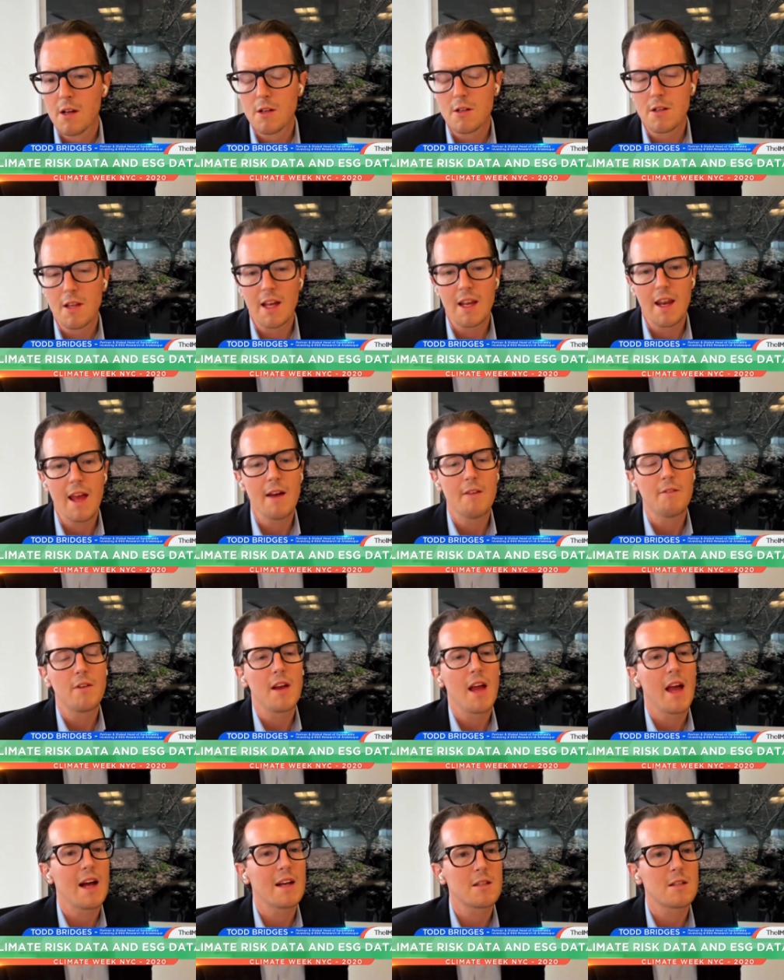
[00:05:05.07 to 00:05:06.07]
that
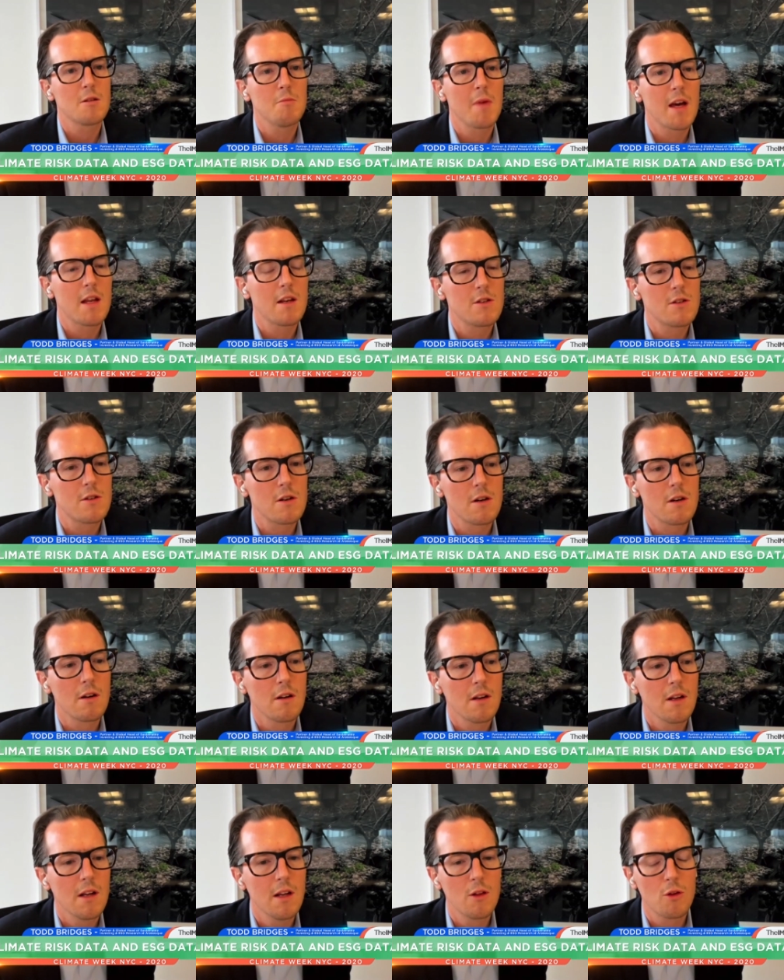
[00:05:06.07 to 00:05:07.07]
every asset manager
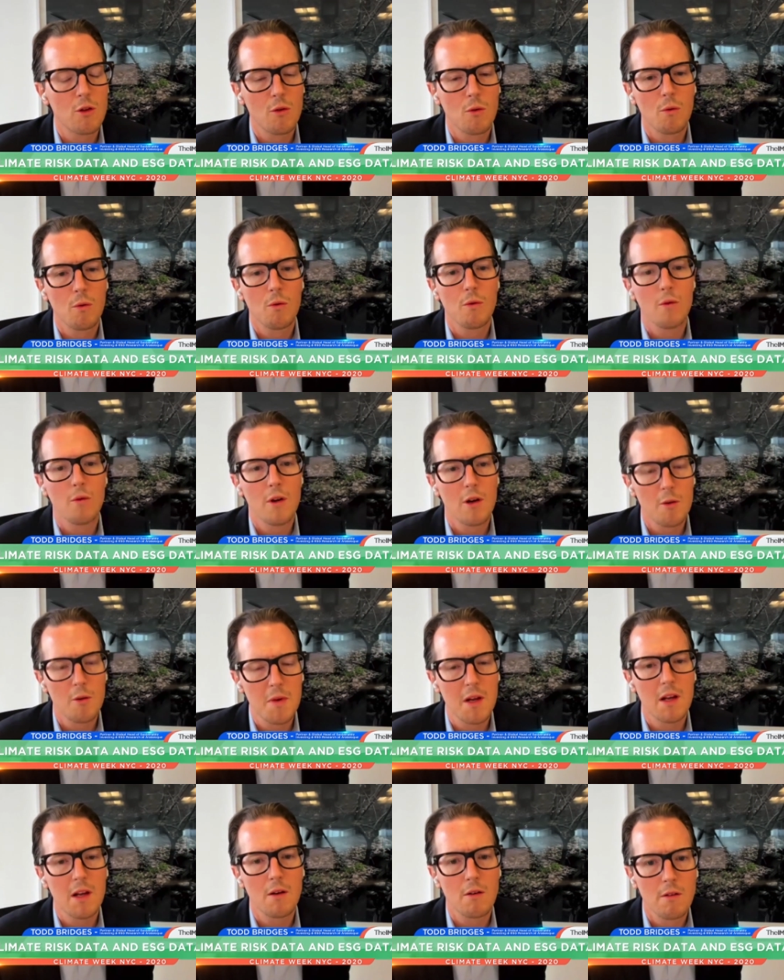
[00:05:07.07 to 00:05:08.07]
in the
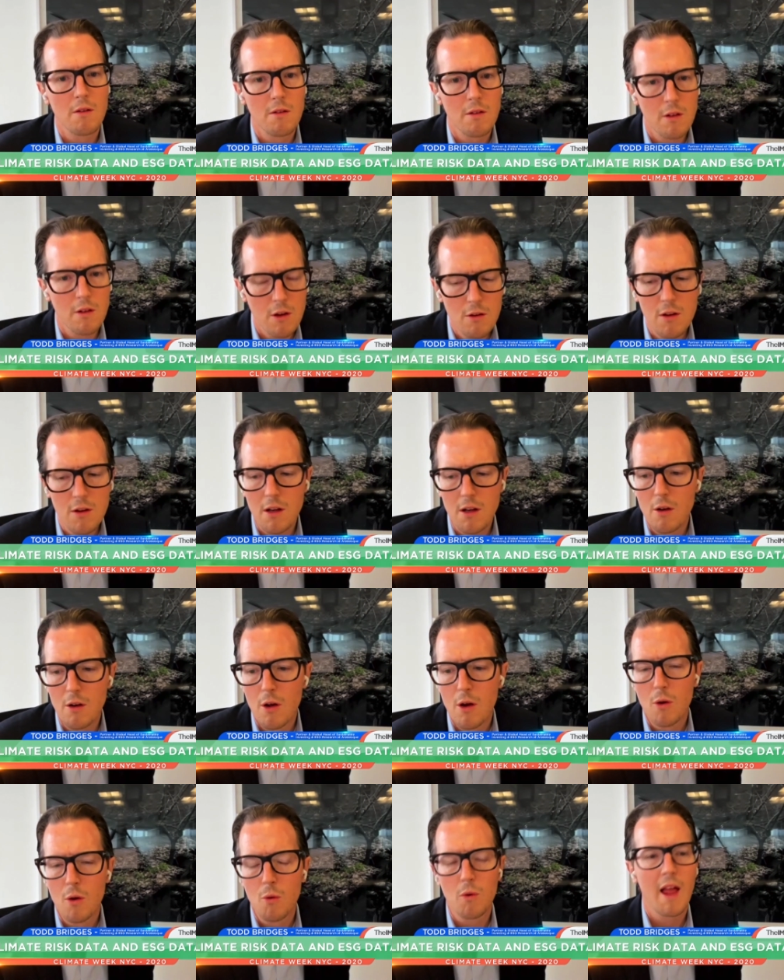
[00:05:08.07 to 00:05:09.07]
European Union
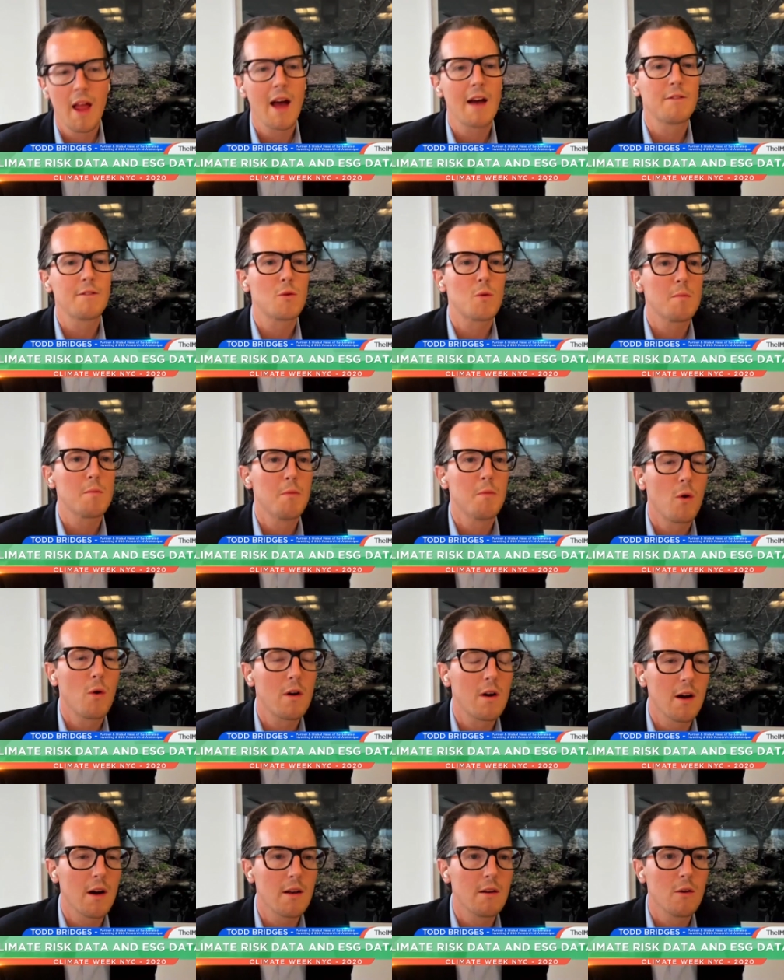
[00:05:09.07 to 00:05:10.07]
will have to
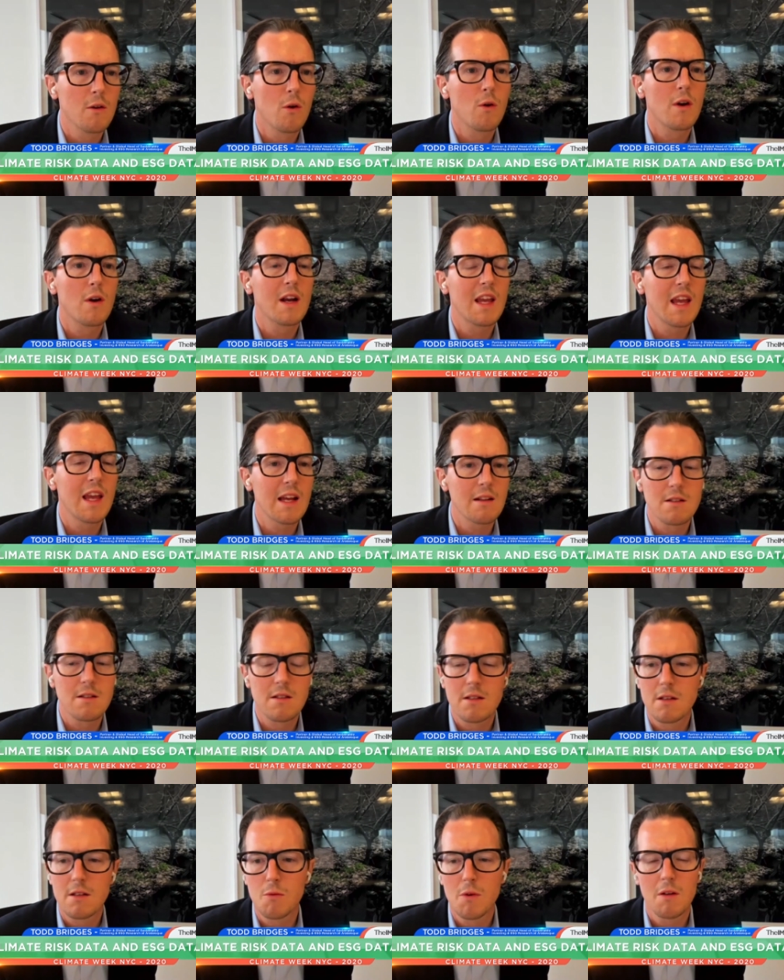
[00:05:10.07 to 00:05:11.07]
report on or
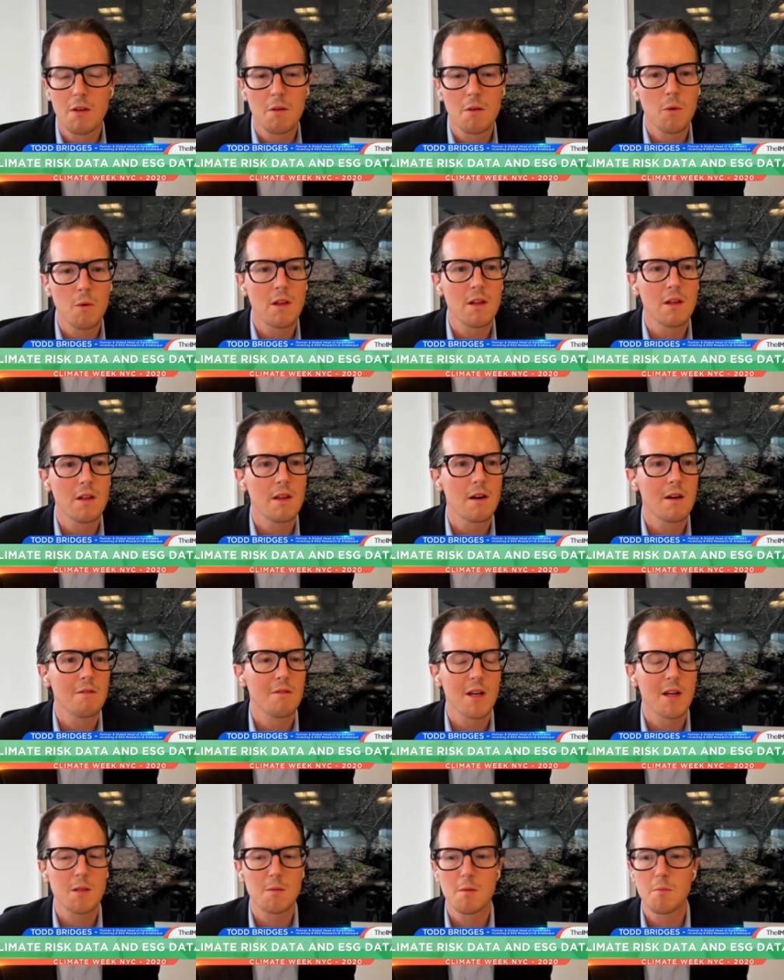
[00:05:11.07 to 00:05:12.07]
against within their
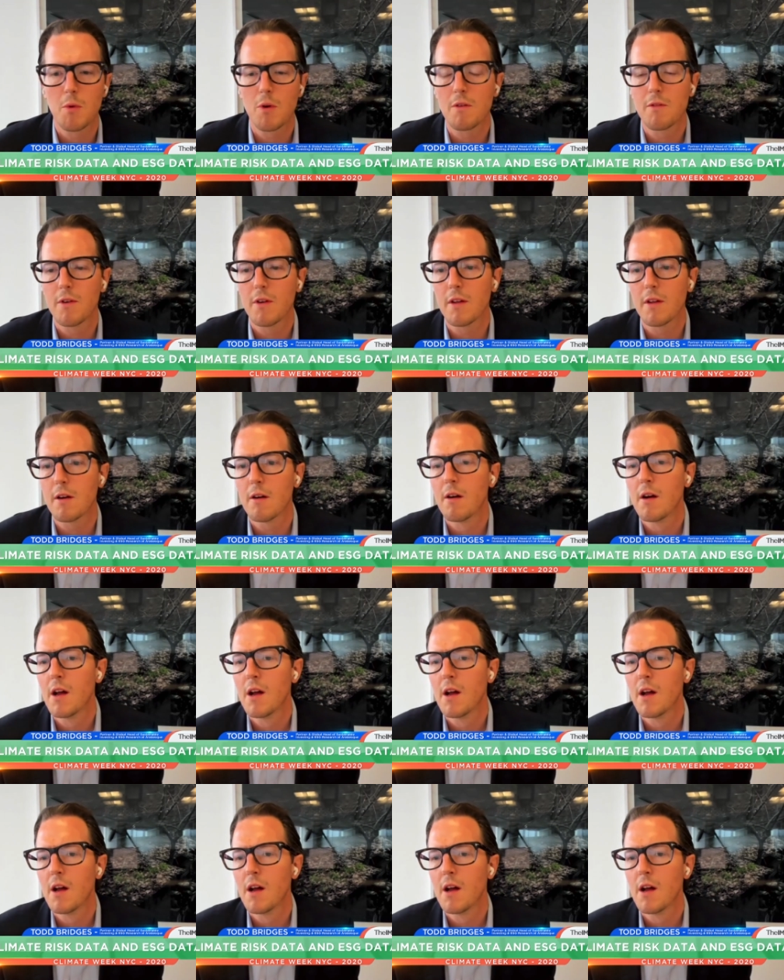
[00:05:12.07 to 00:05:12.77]
investment portfolio.